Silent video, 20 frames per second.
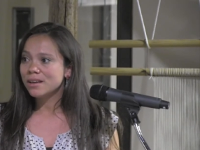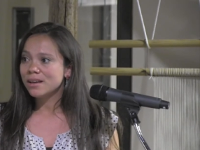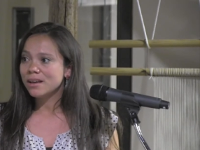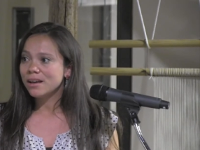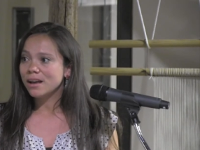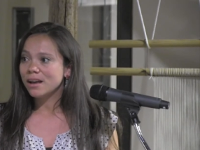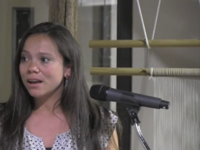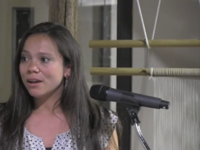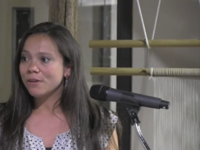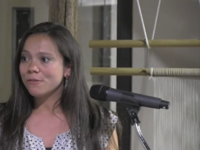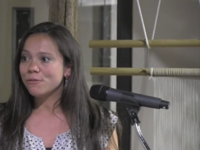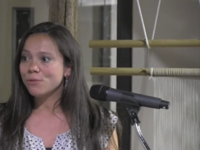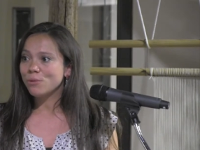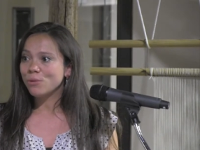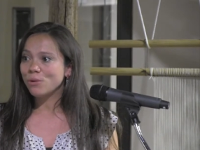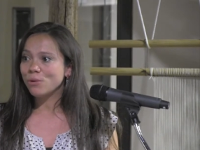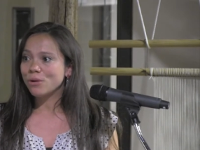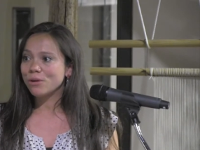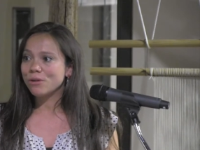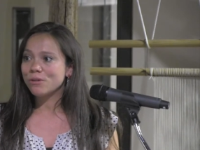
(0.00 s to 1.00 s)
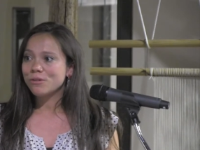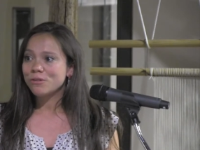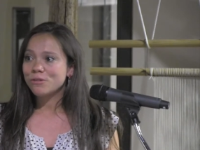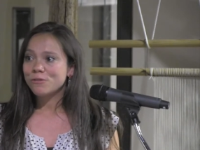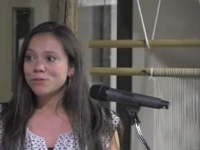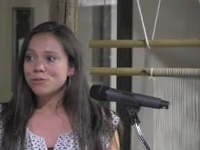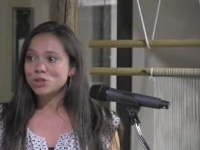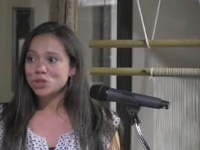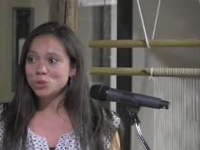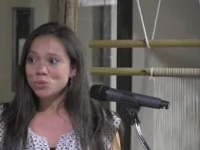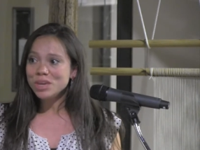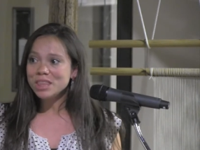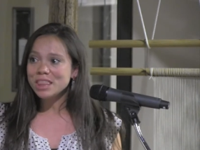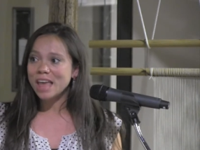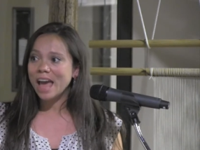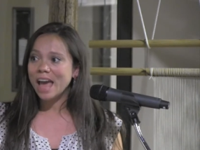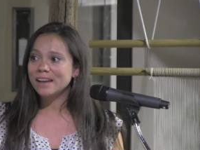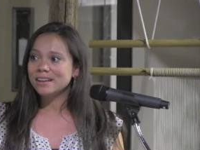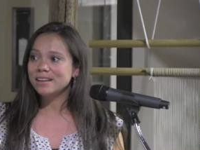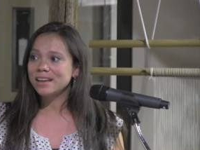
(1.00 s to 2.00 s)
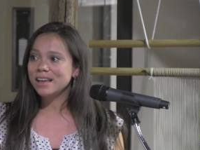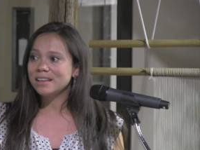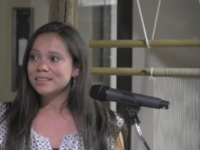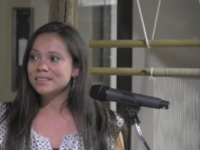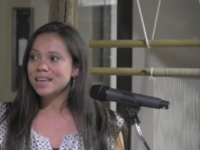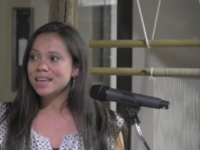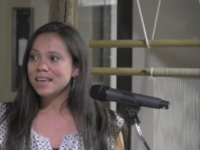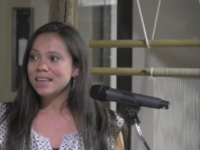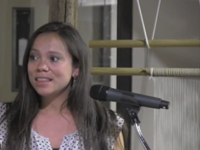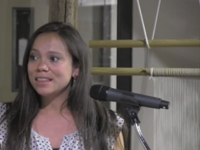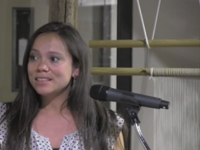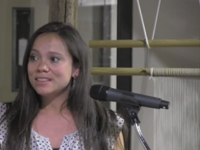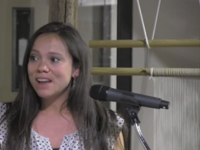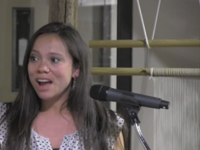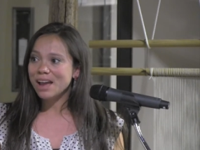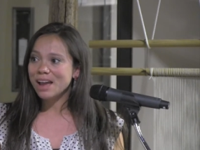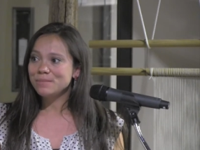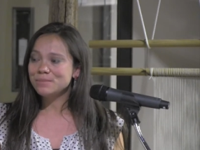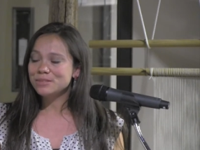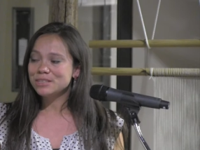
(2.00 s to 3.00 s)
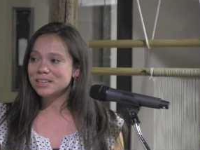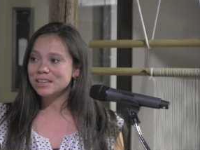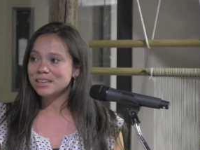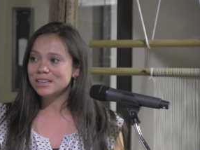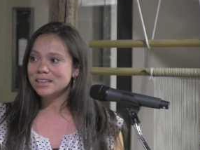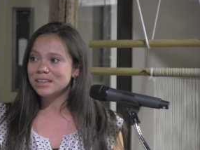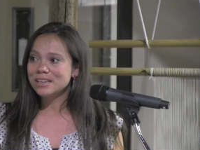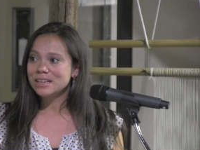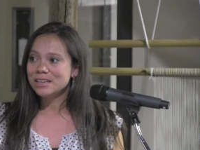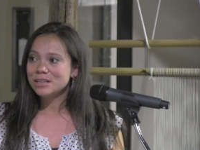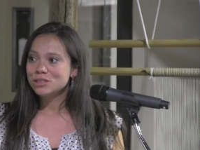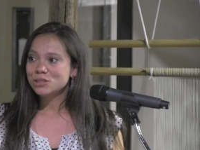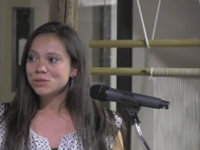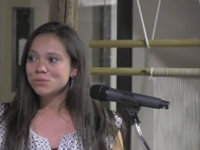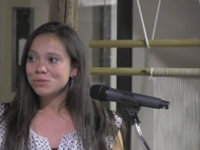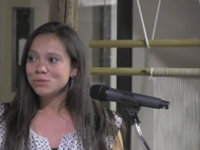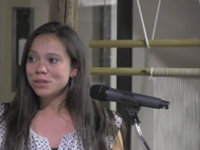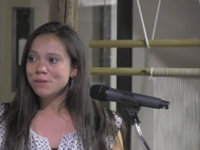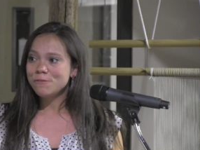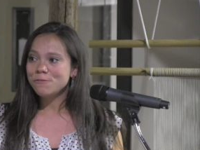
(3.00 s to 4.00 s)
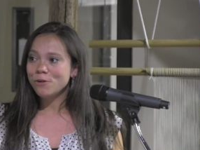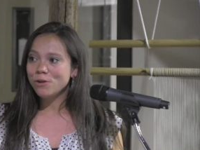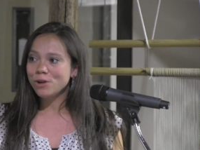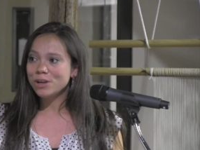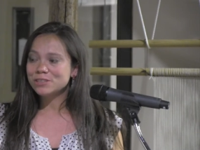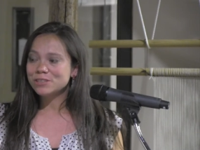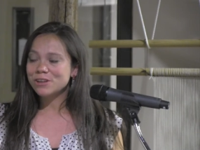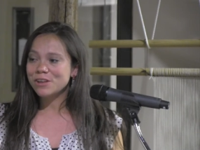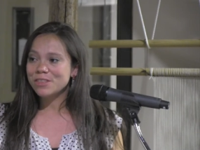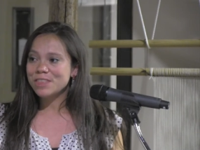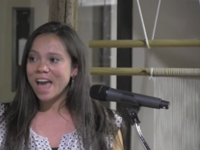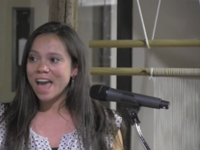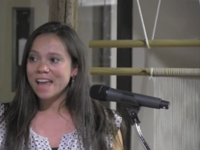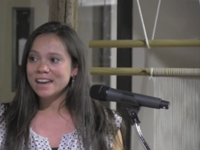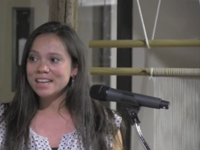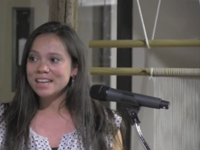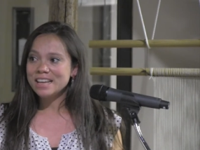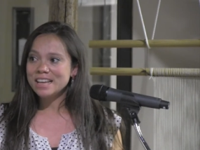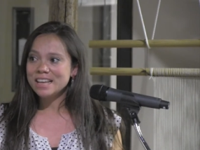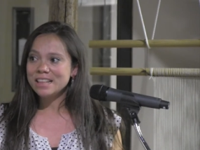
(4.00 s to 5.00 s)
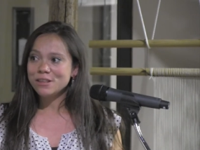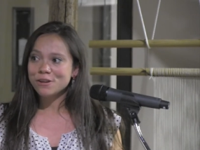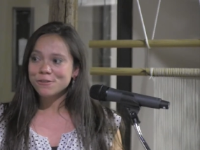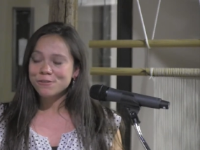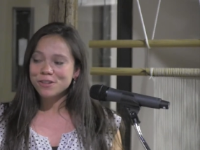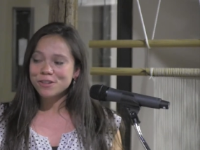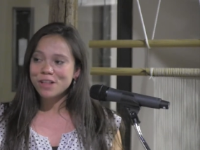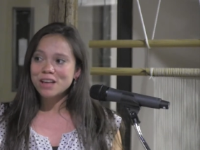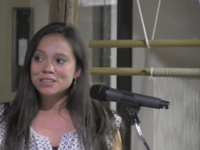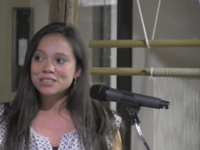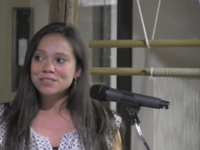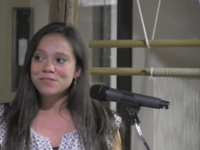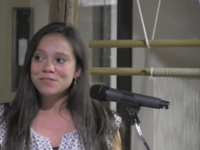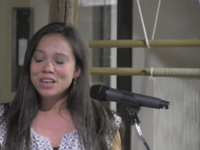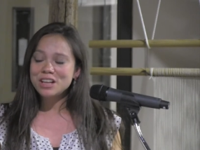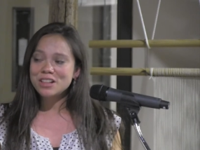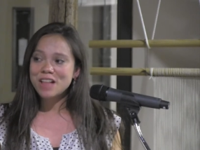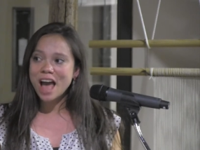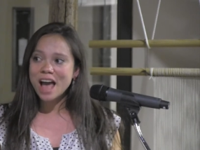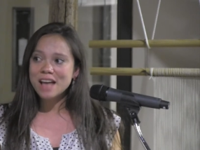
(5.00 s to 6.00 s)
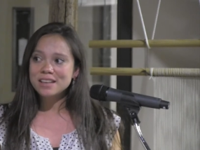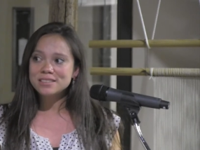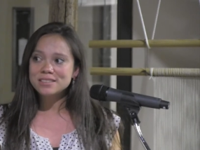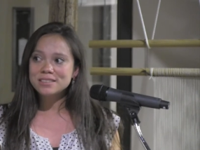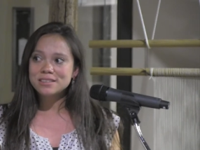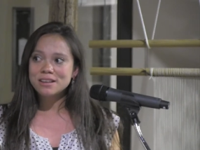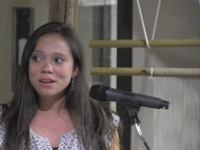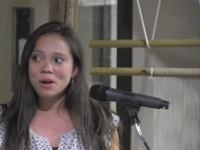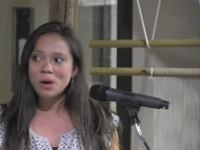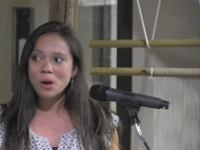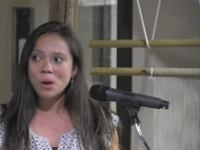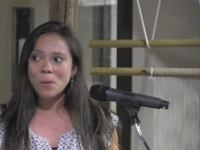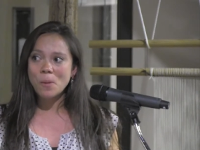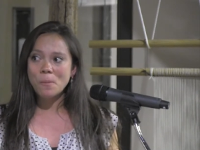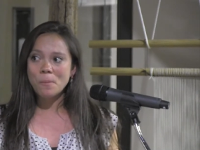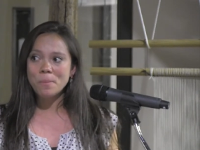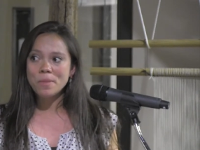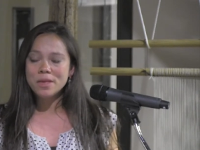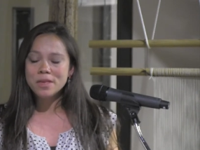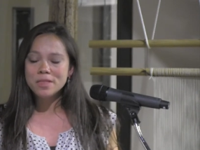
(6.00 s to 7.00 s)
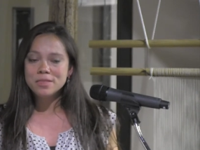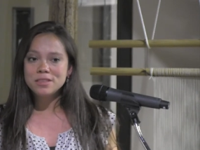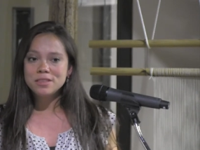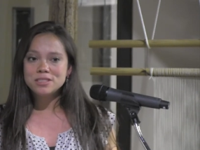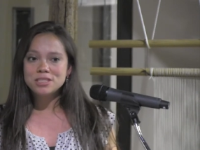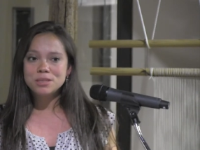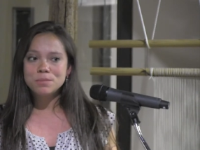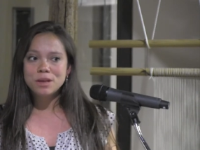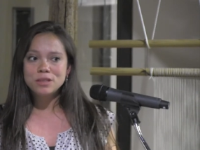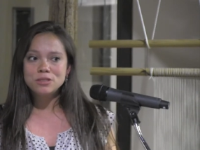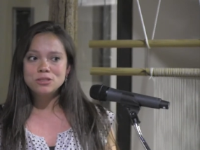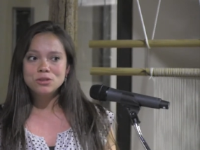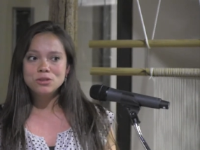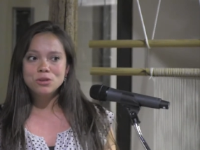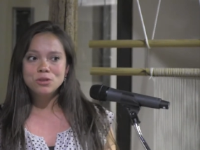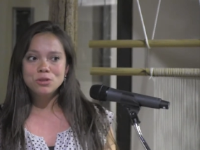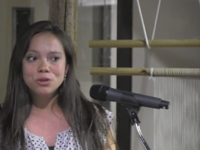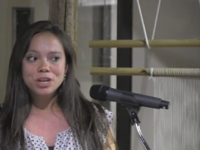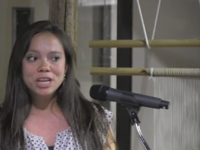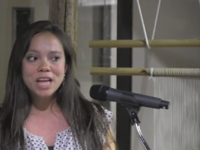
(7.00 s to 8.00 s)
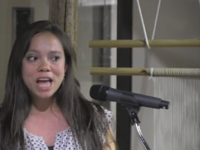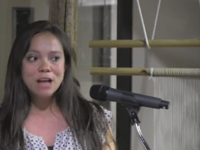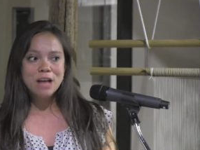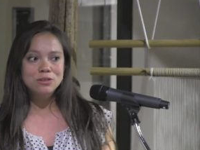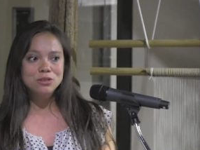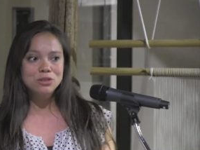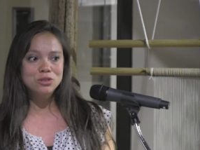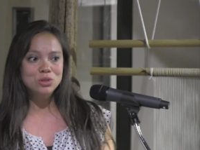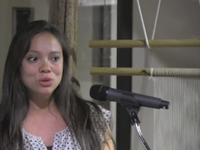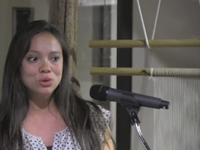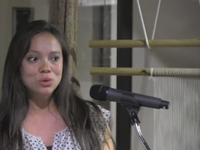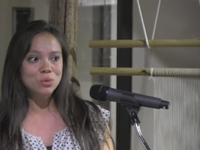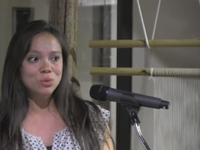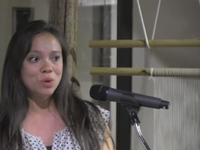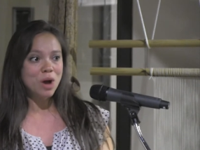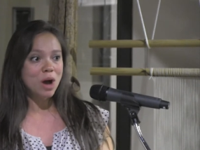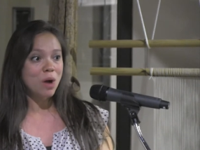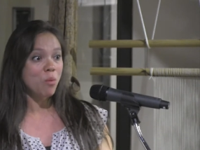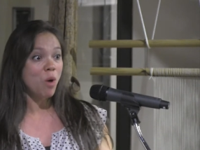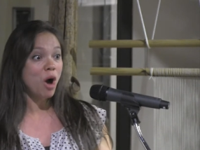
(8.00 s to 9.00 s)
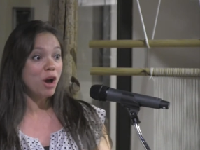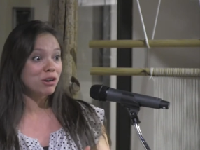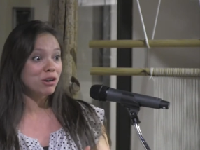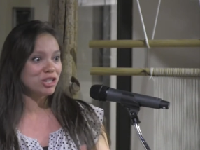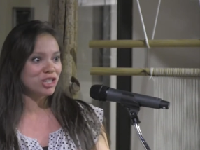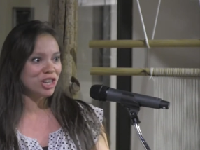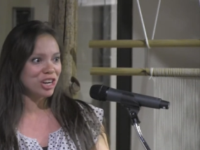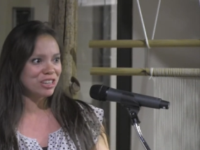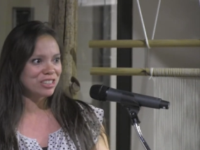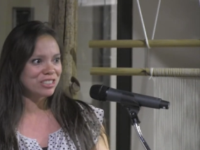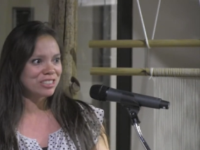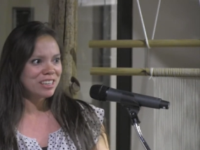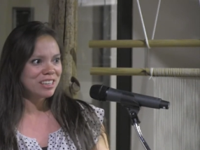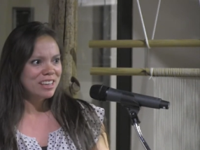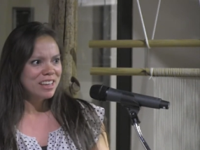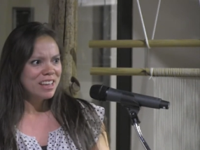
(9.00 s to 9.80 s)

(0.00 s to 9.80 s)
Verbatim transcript: uh, for for doing that and taking the time to to really focus on that. In their philosophy class, um, this semester they're learning how to do uh, water jugs.